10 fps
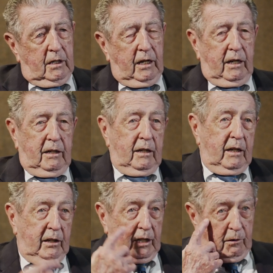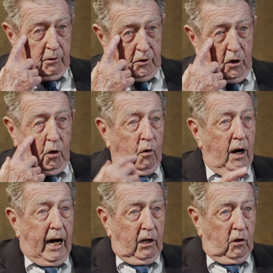And, and there was no
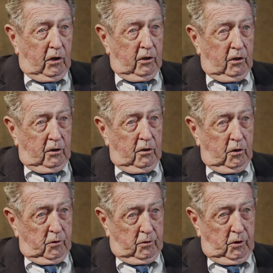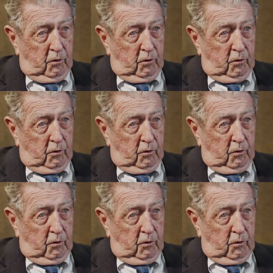nylon on those